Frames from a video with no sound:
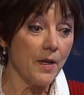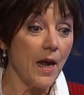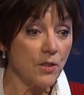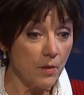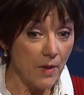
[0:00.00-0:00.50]
the
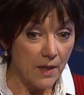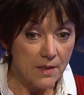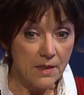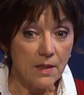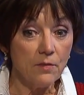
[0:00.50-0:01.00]
National
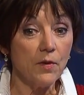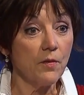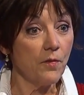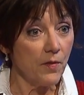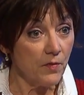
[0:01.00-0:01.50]
Magazine for
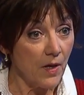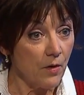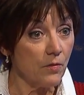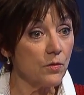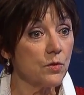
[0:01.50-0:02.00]
the fifth
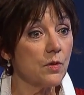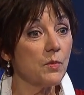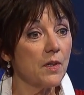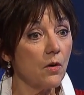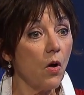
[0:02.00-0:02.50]
anniversary,
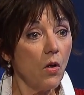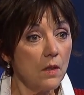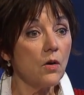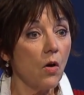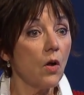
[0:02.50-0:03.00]
but all
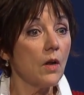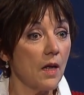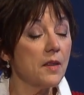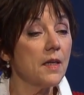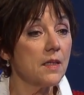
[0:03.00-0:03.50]
in all,
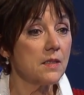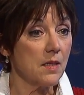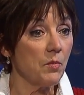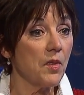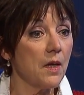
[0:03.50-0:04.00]
I think it's
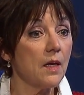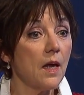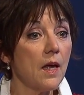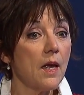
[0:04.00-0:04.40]
something